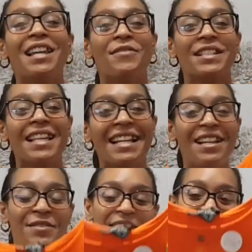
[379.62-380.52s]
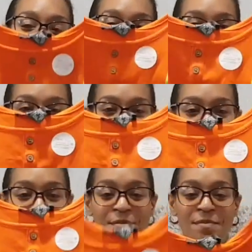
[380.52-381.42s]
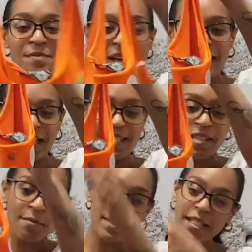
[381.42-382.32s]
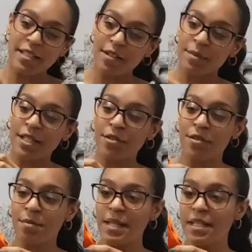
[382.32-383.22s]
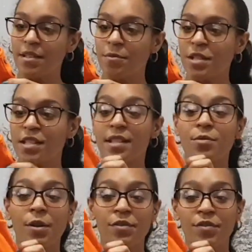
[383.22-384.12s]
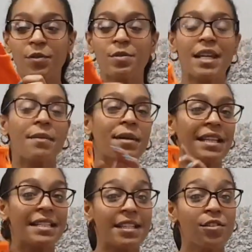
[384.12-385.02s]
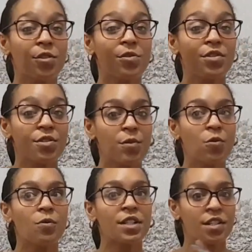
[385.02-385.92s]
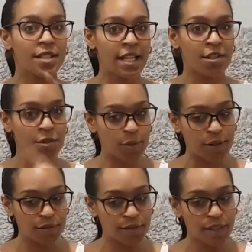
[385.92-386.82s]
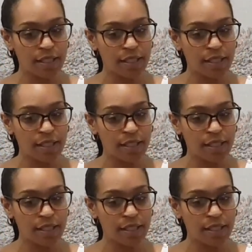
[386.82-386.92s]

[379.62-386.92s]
I love it, I love it. Um, and that's in a medium. They do the medium, which is the 12 to 14, but they didn't do the small, which is 10 to 12.